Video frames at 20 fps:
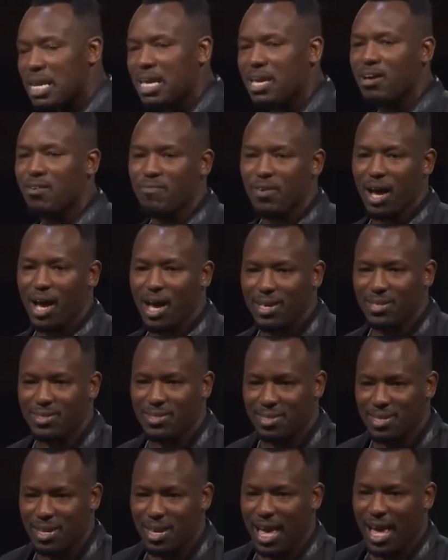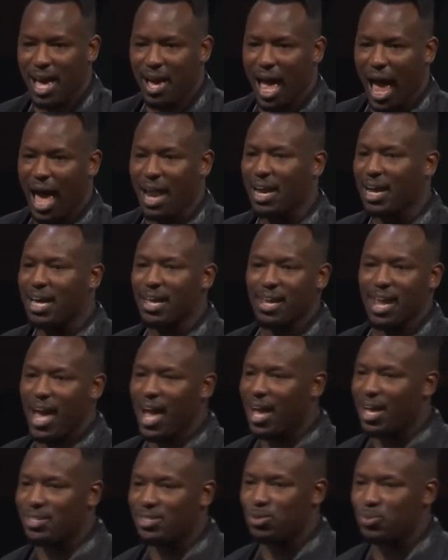many of us at a
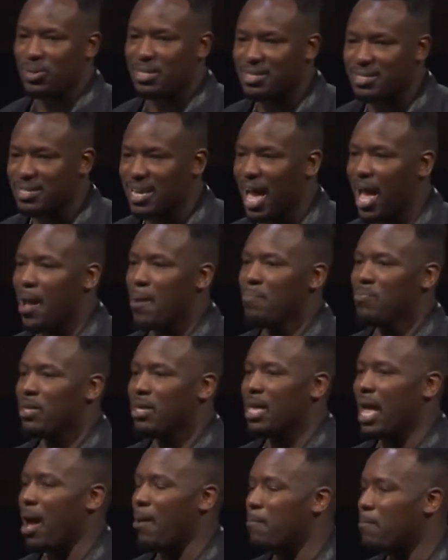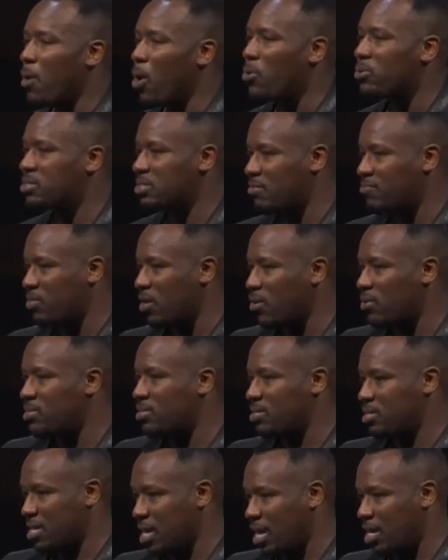glance would say, yeah, most of
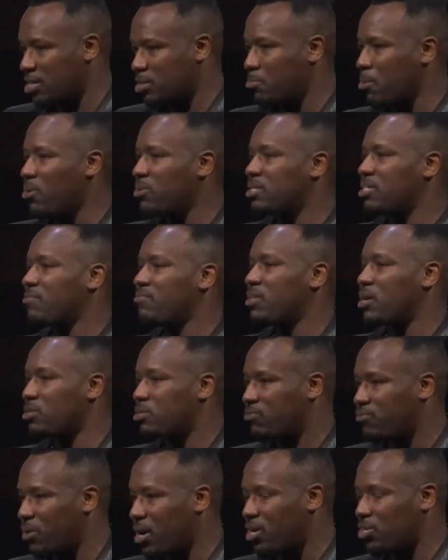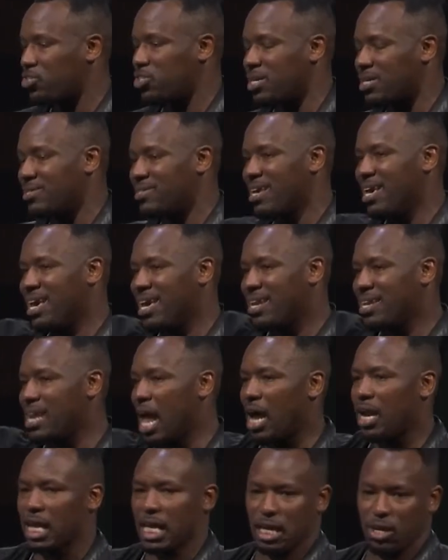those things, most of those functions,
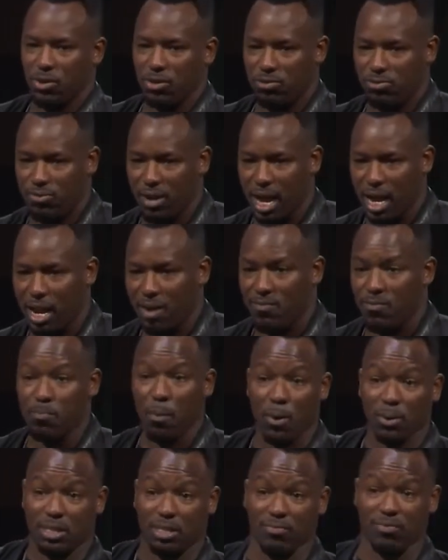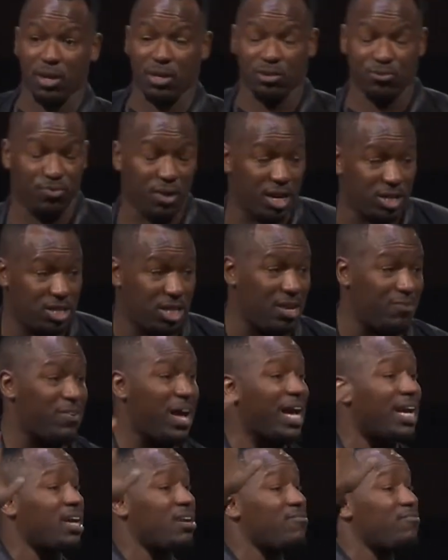not a huge fan of. Most of those functions, if
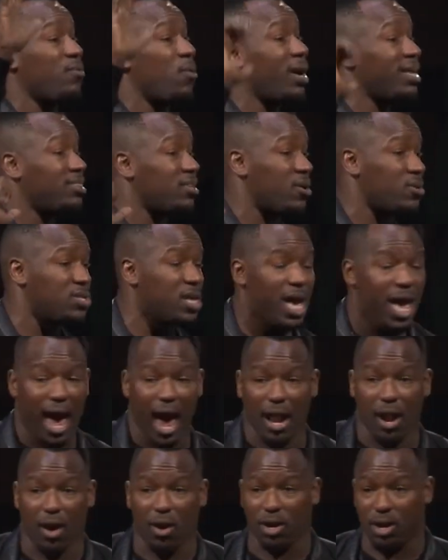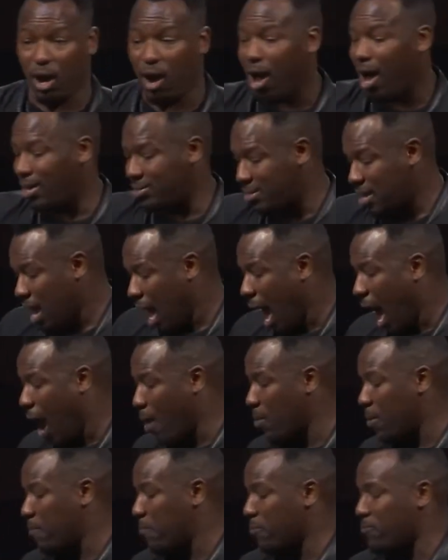I could avoid those at all costs,
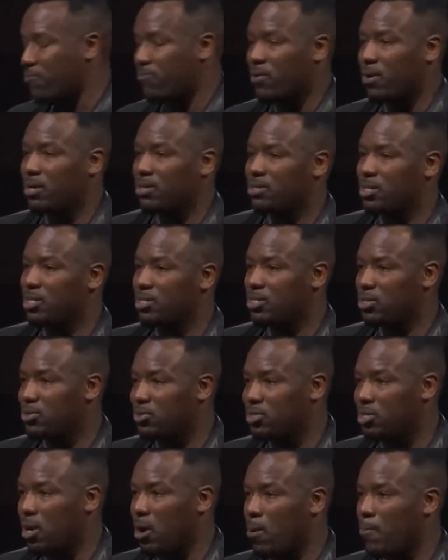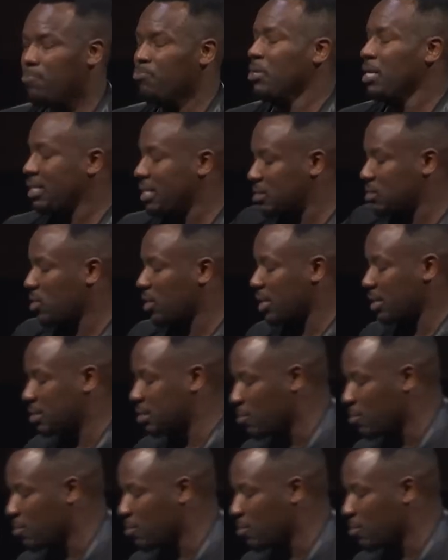I would prefer to do so. Let's look